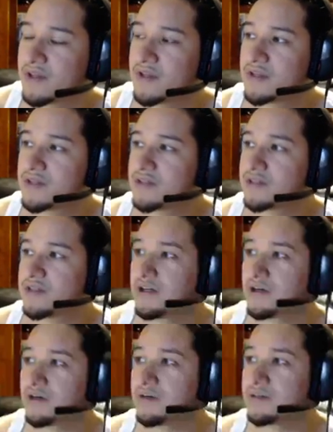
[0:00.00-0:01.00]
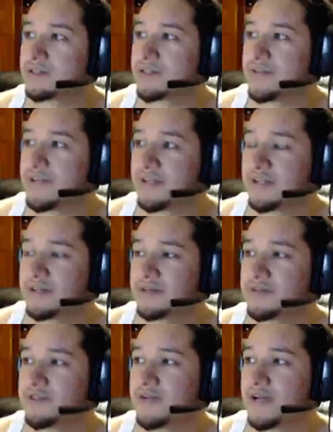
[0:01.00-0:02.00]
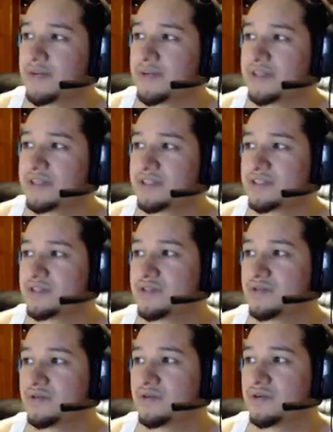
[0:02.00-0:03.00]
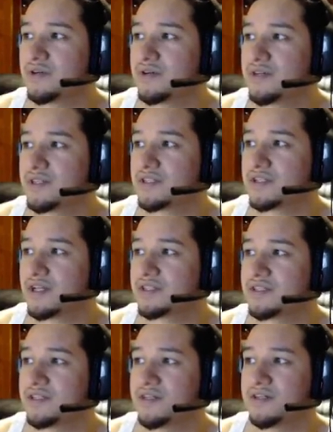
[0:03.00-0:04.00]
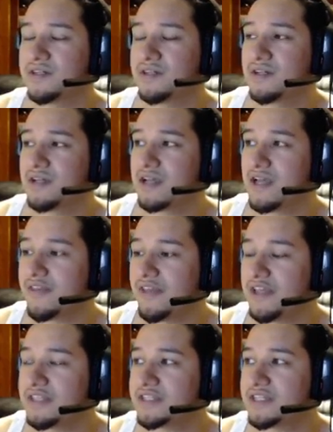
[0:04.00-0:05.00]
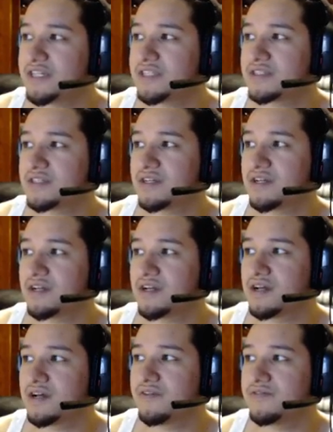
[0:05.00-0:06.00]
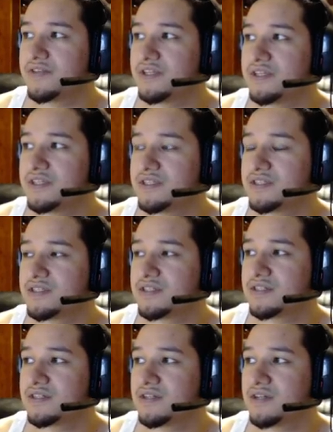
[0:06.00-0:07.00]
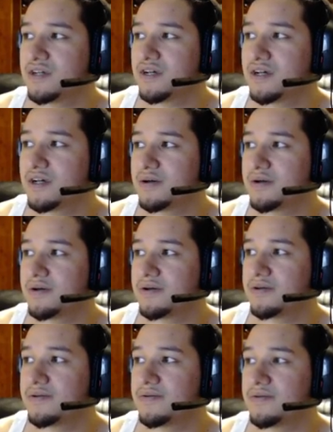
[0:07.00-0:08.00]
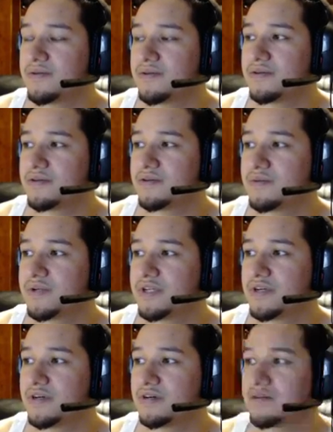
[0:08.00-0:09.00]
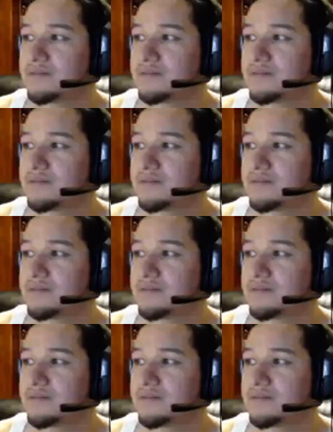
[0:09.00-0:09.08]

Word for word: So 7 divided by these two slots here, and then 6 of these what do you call,